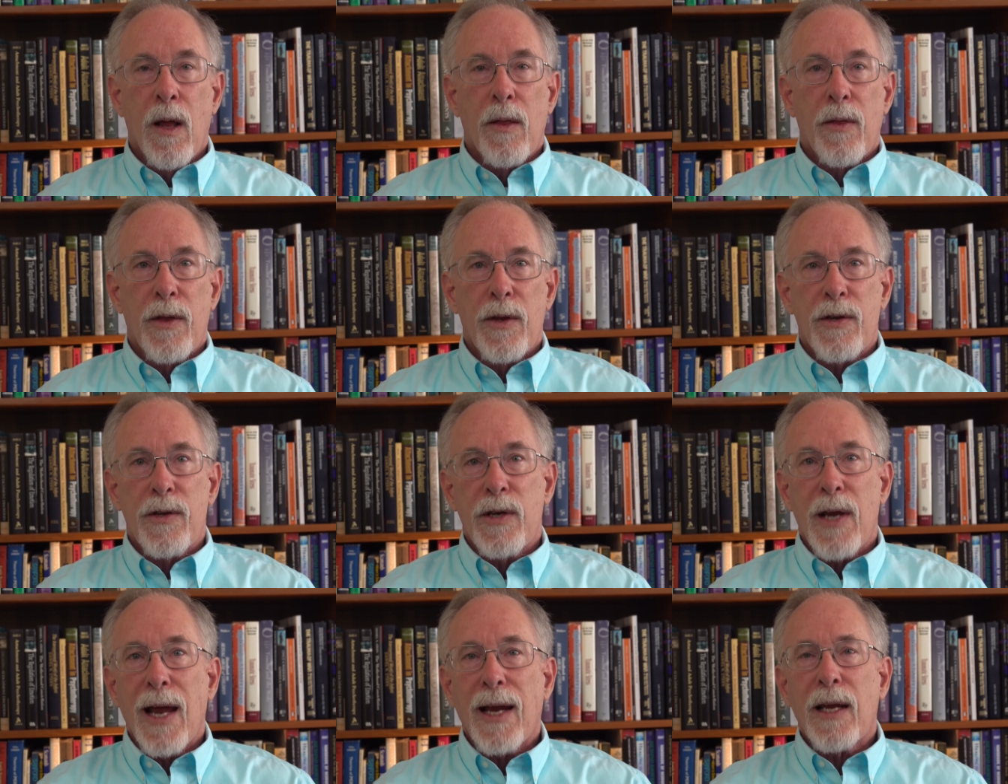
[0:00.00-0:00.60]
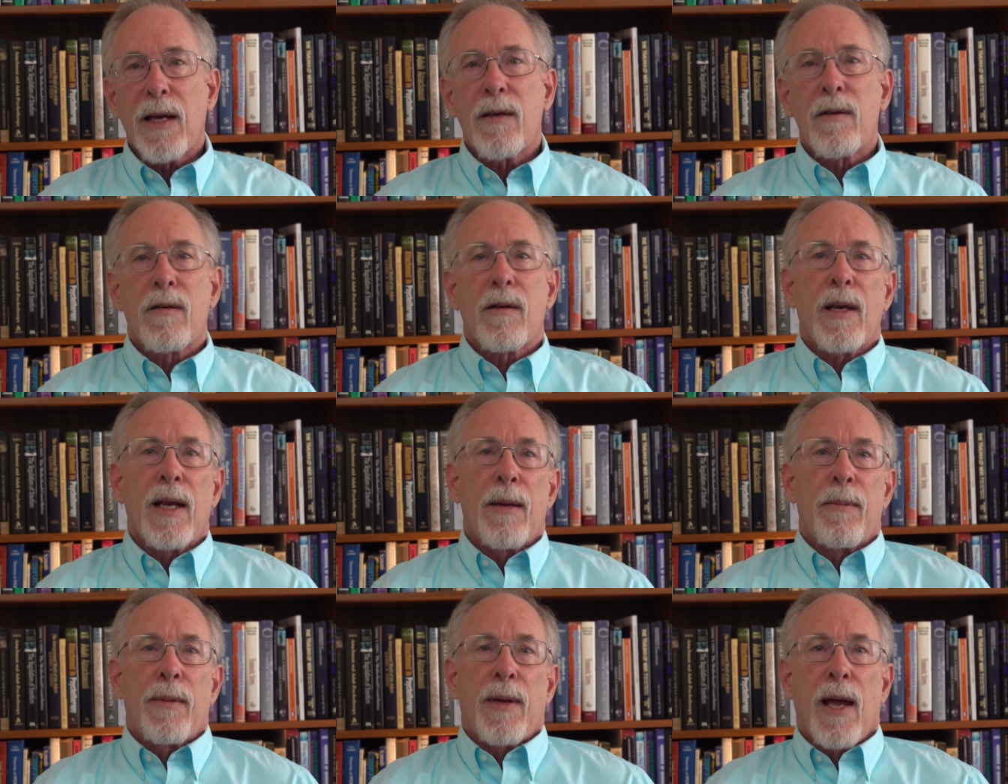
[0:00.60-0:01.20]
The second
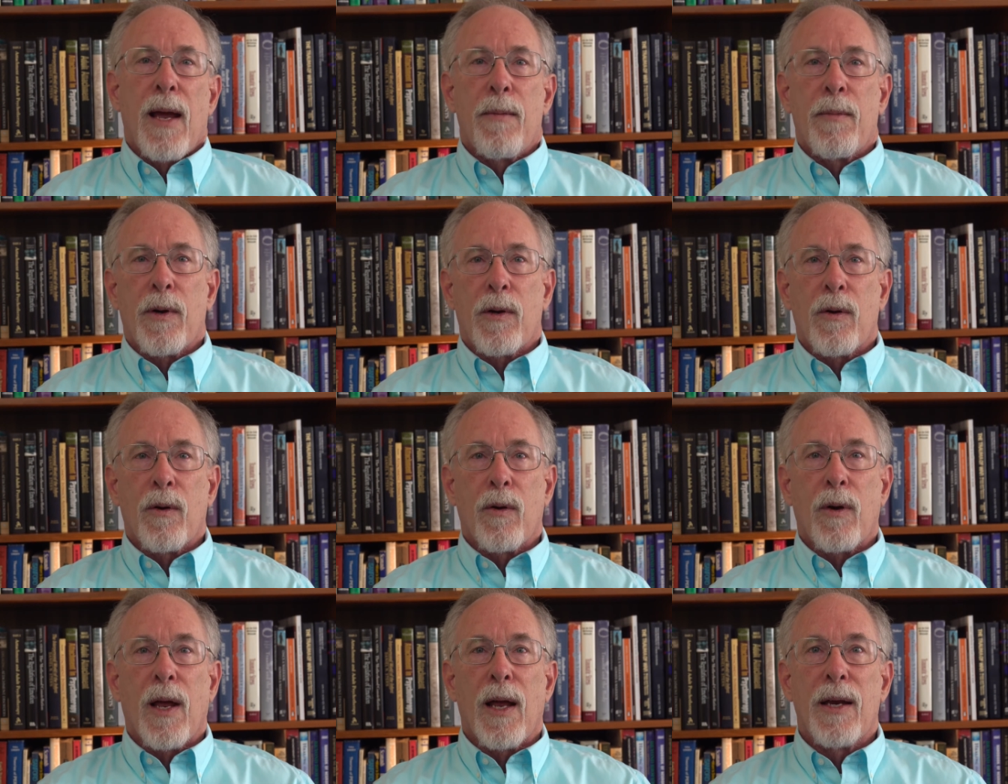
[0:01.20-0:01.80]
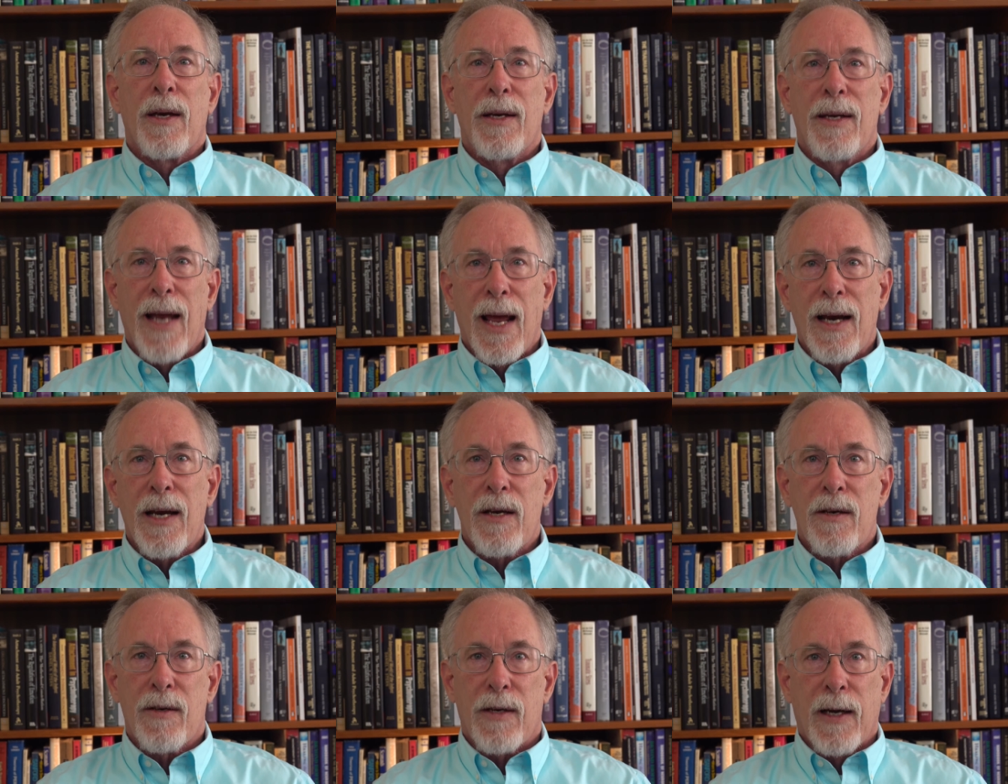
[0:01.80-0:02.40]
sleep chemical,
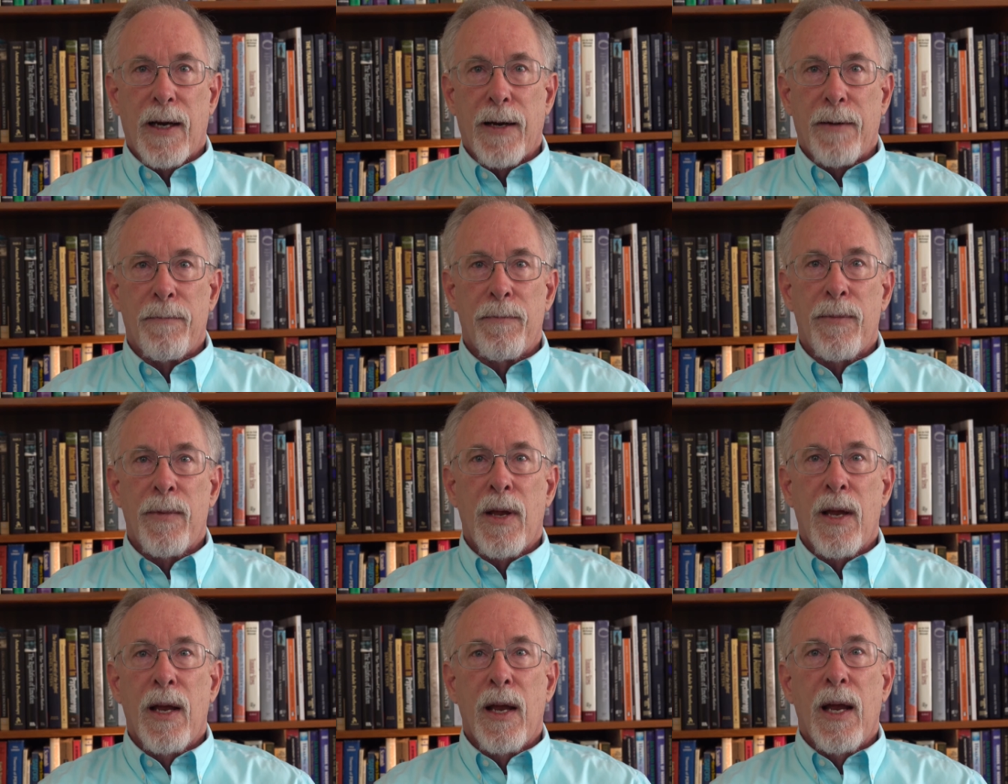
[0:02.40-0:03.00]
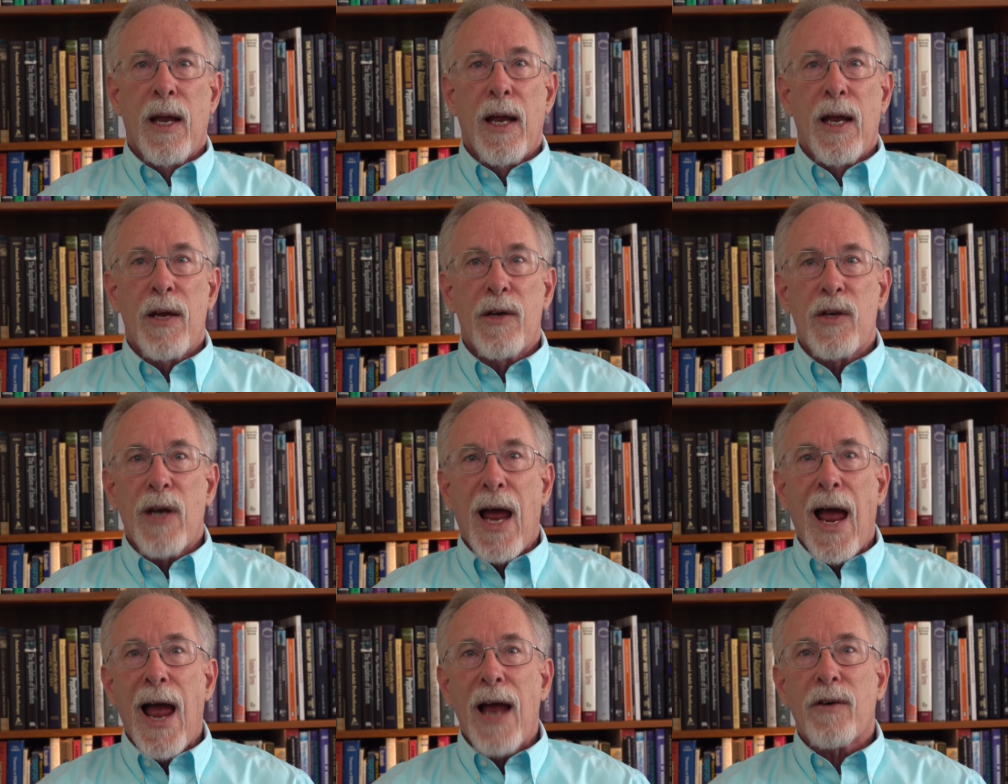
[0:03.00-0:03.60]
adenosine,
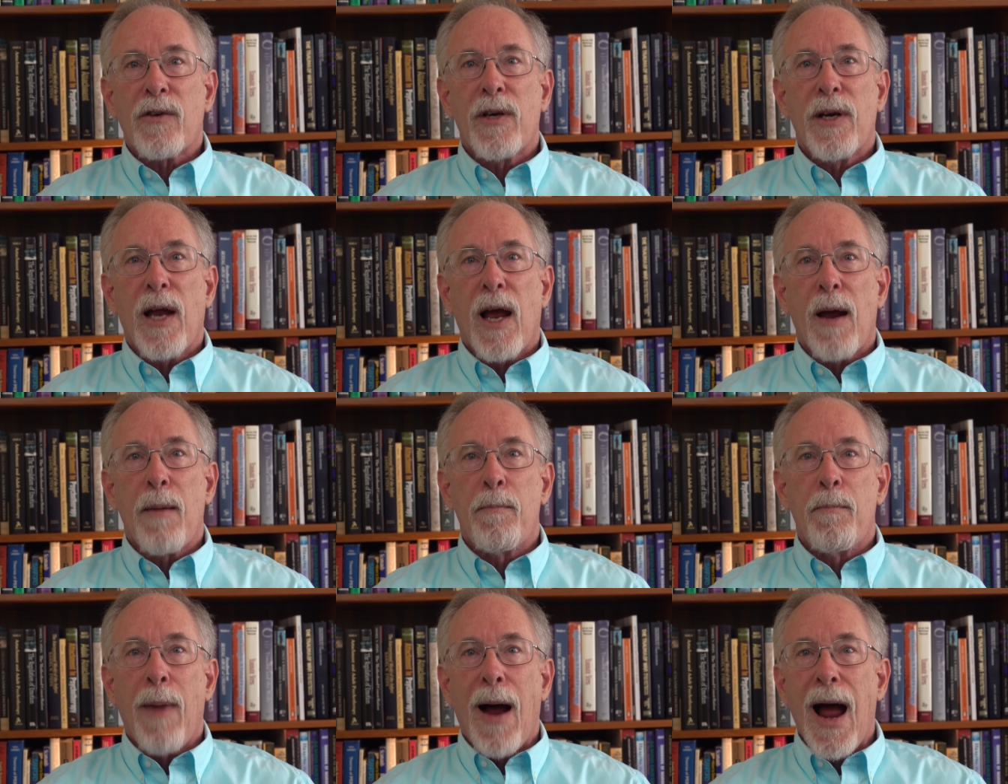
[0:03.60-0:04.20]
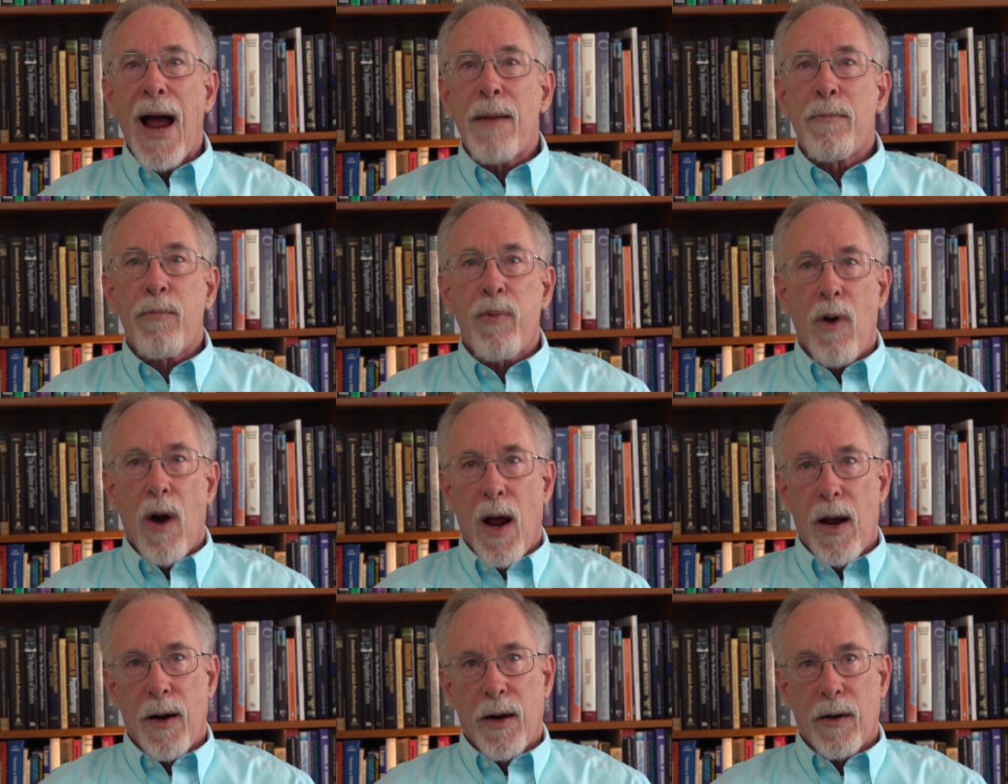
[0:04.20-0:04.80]
is actually a
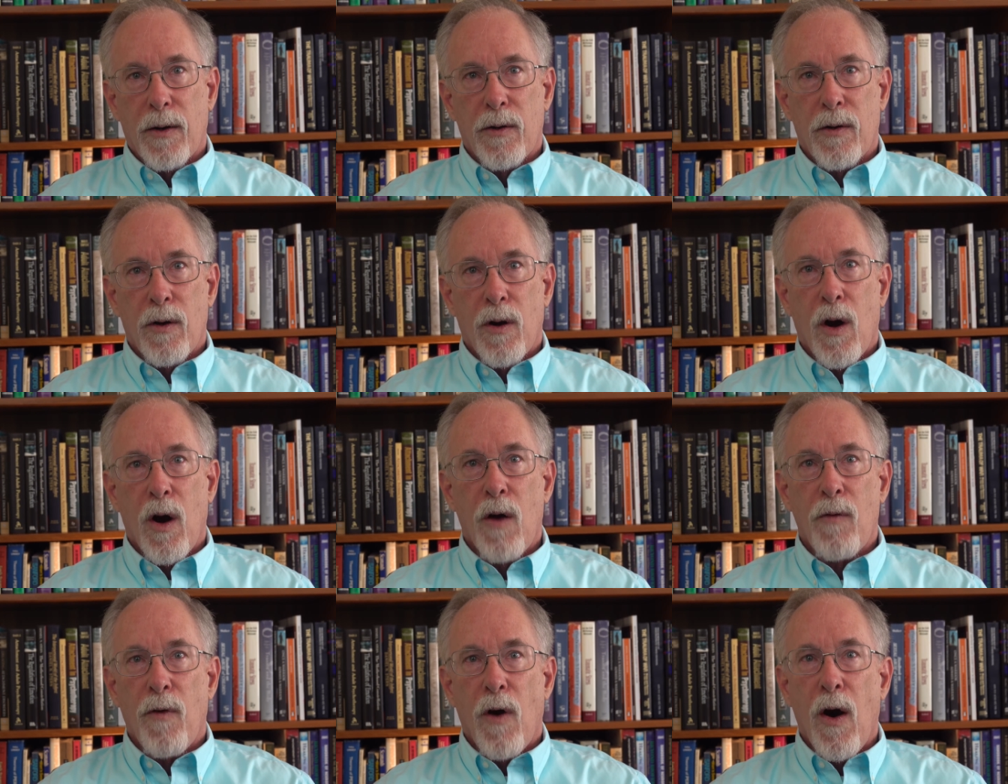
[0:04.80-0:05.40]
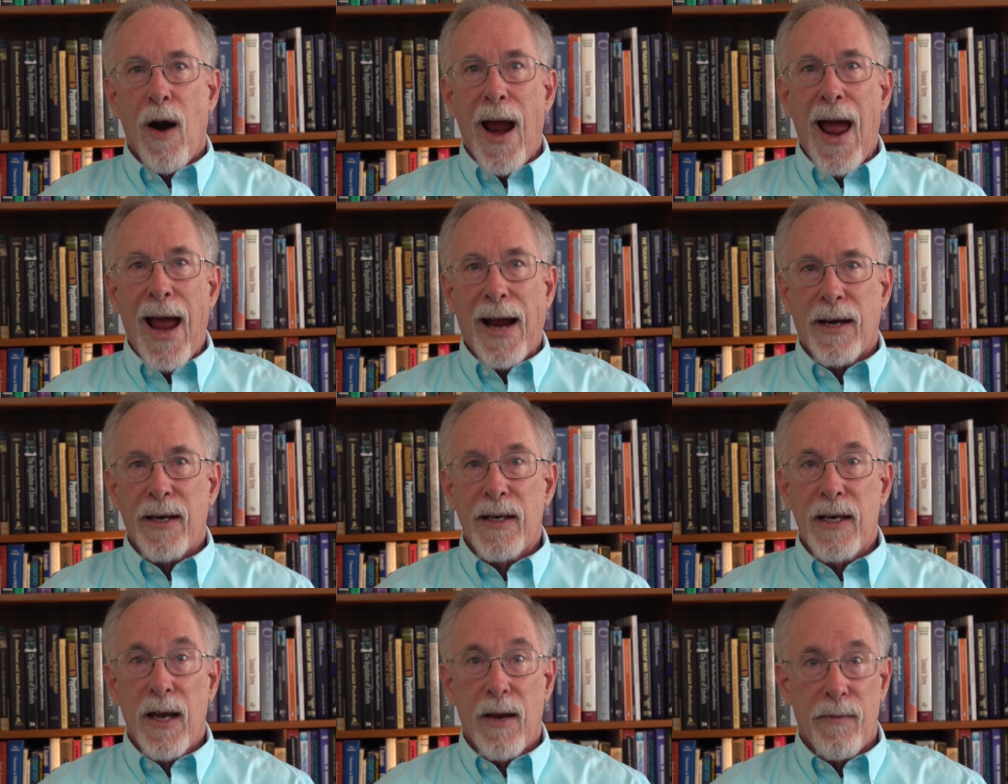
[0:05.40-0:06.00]
byproduct of our
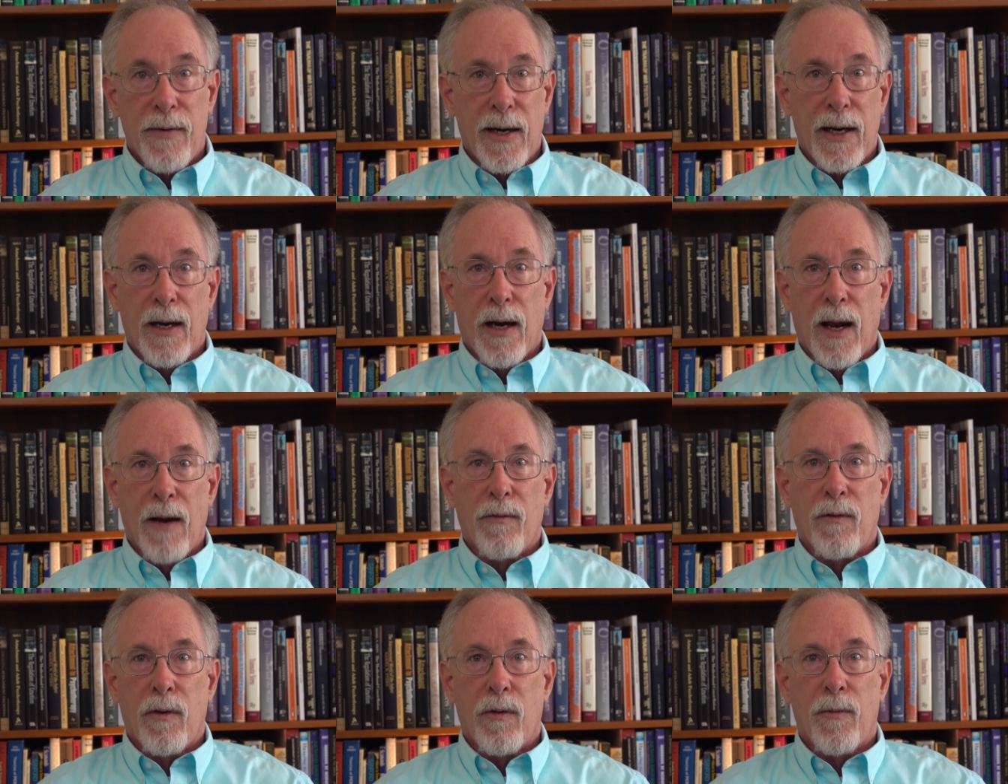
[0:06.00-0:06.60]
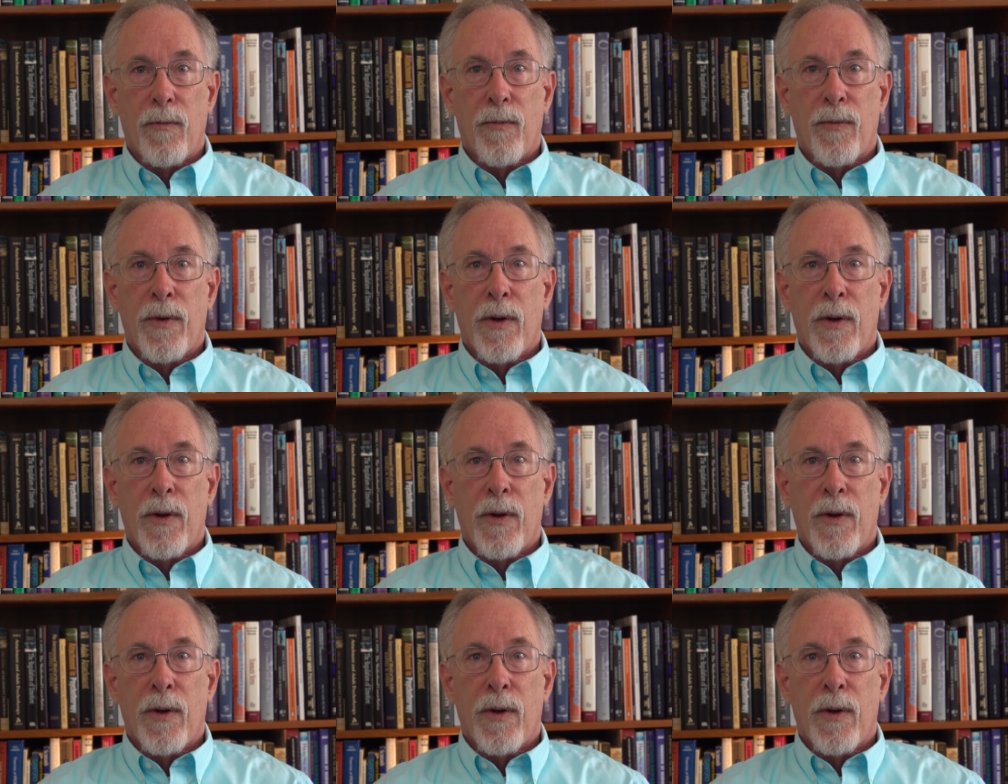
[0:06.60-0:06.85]
activity level.